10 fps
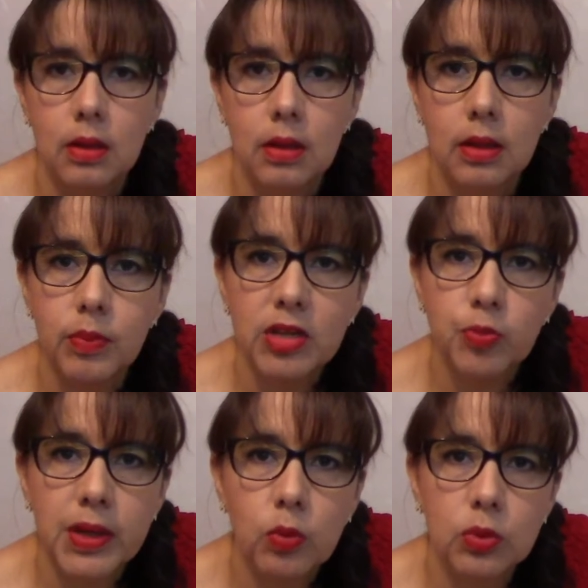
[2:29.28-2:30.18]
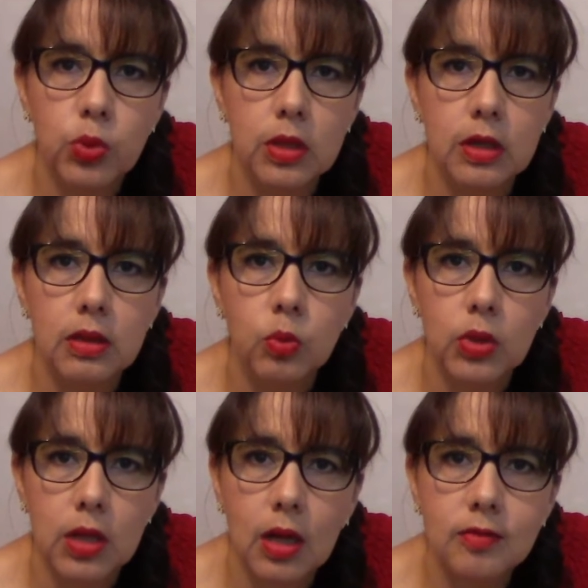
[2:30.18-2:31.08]
Let me explain what we did with
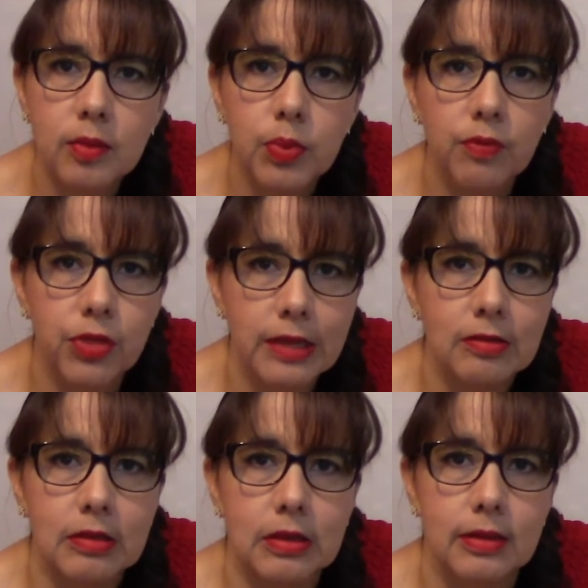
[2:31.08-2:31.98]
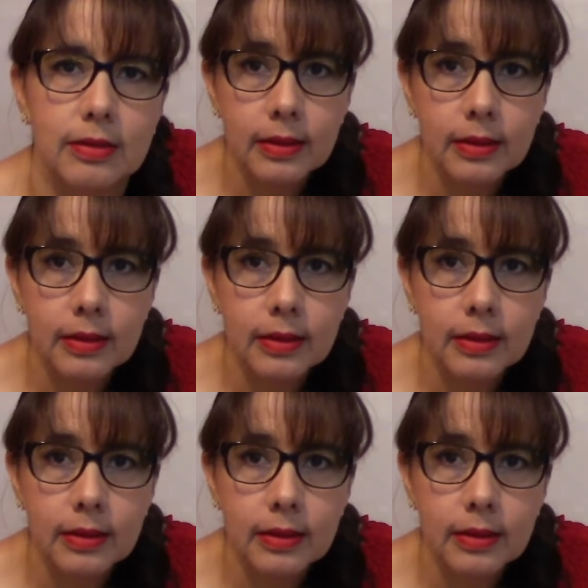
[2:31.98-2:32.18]
the concept of density.